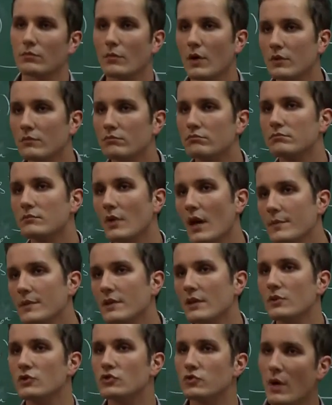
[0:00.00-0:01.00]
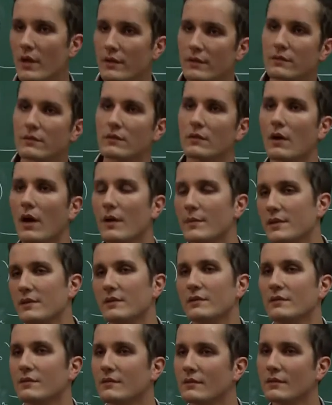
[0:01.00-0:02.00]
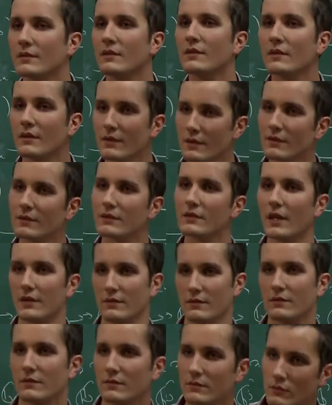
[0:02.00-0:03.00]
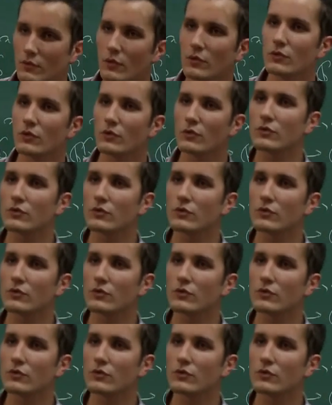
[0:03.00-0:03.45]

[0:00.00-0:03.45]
But I mean, each one is I mean, yes, you you